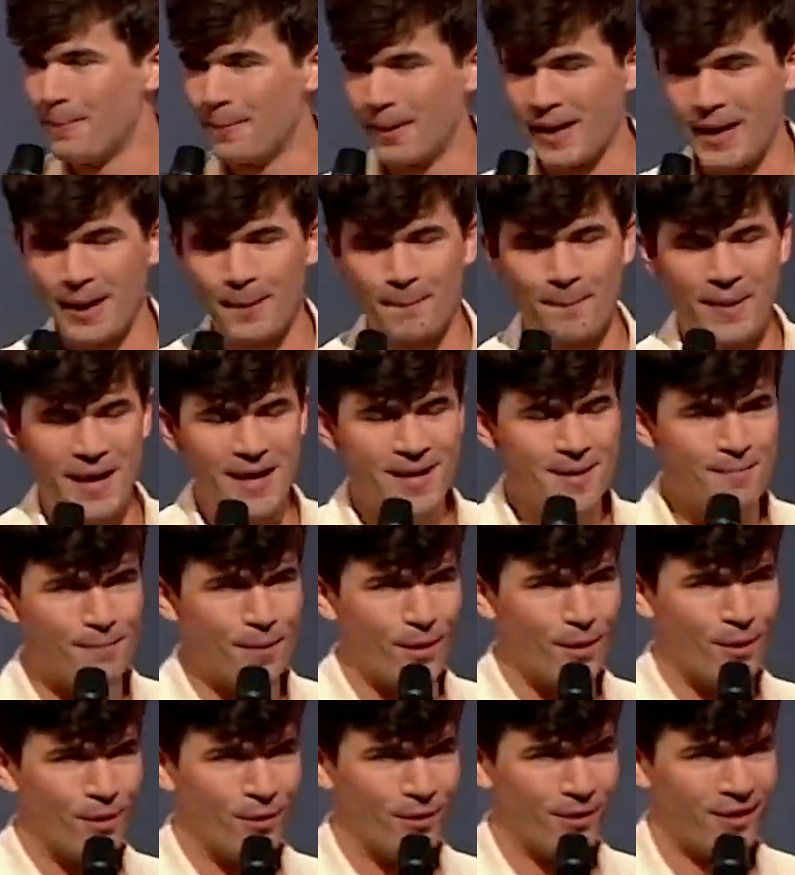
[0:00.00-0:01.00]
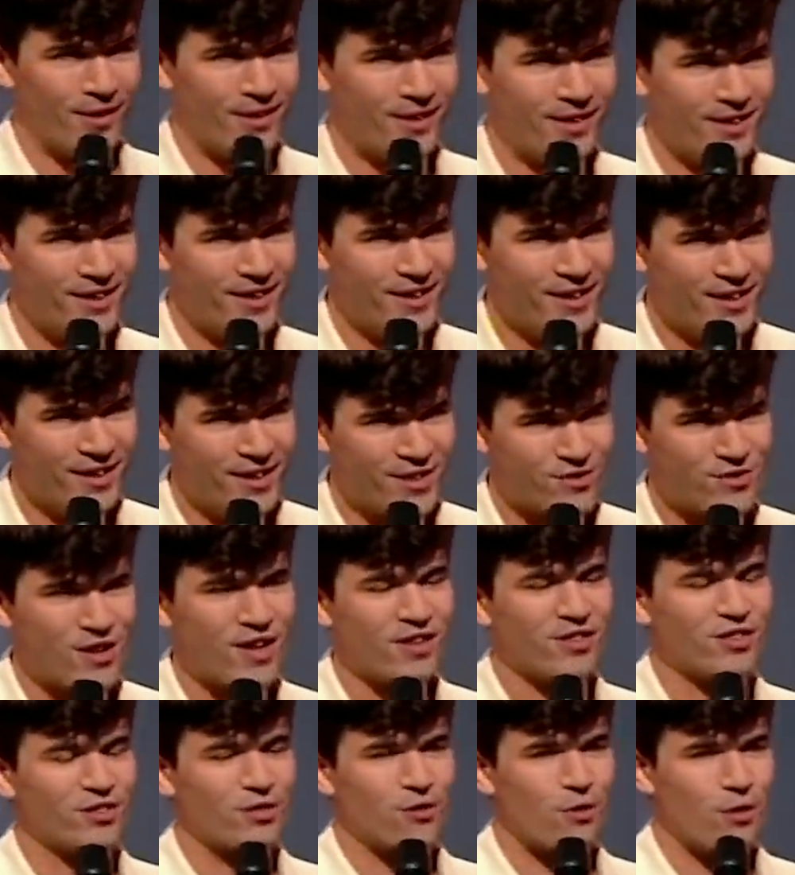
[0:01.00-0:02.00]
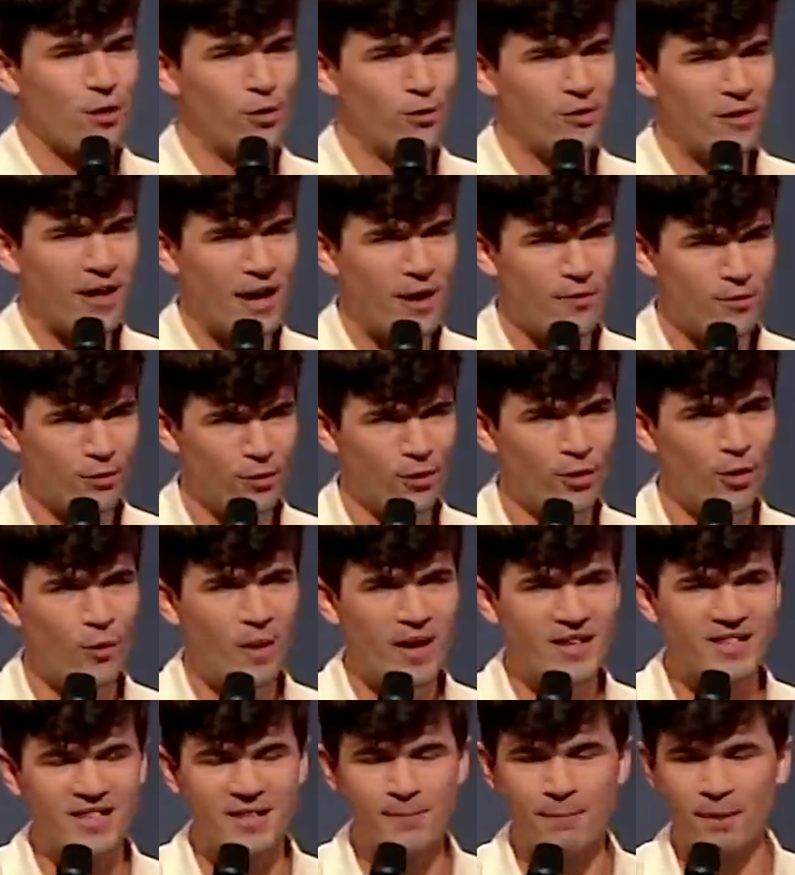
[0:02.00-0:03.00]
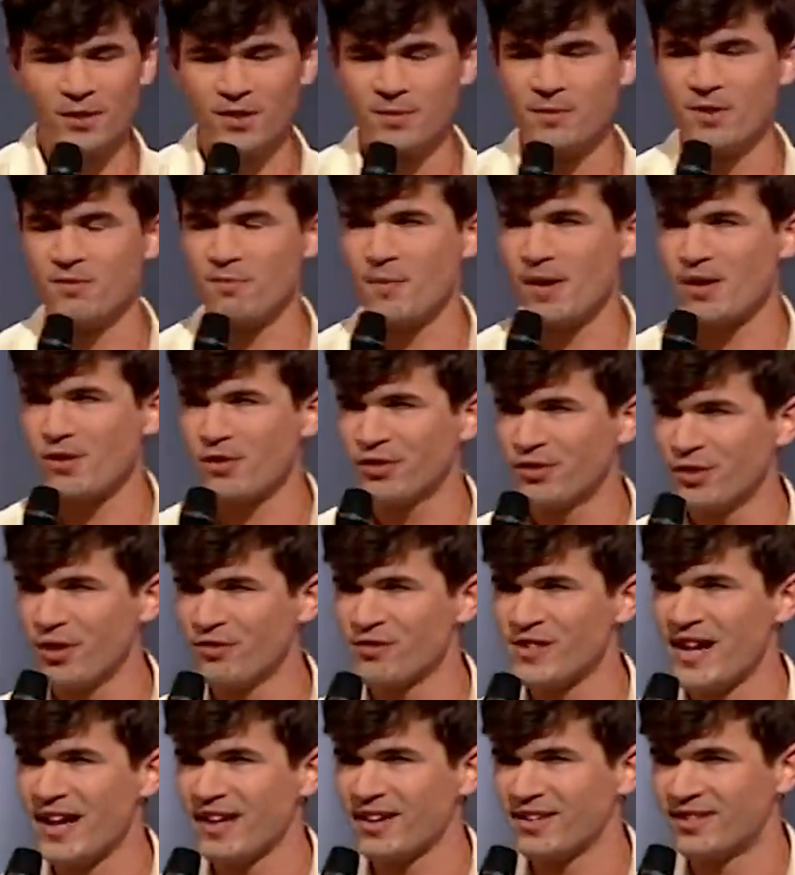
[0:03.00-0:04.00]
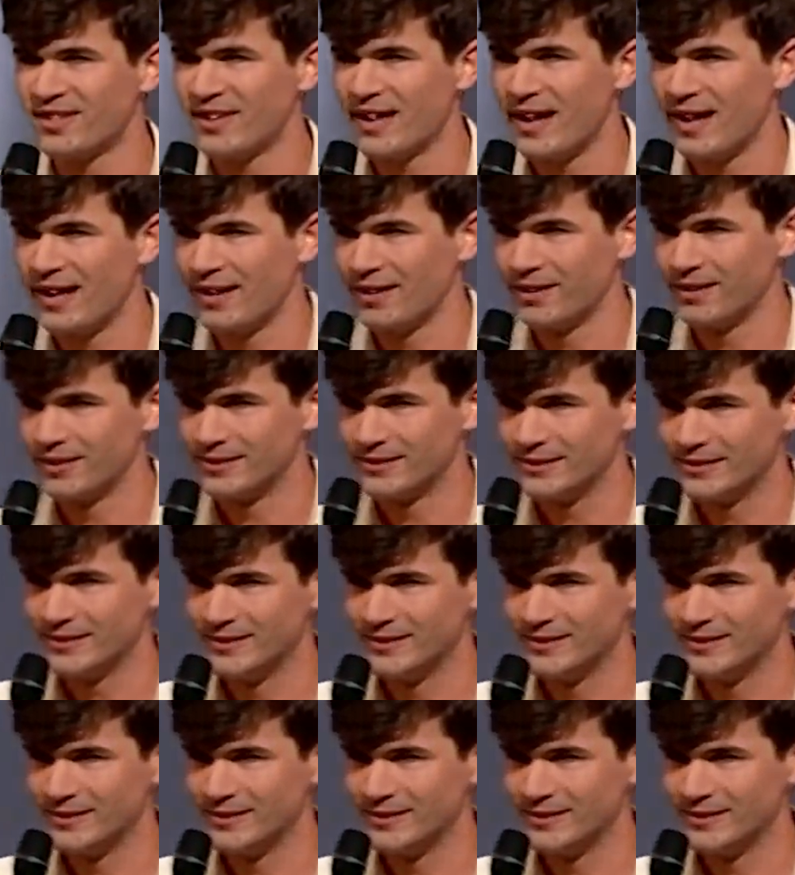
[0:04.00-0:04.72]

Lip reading: playing pinball, and trying to scroll down all the way to the bottom of Microsoft Excel.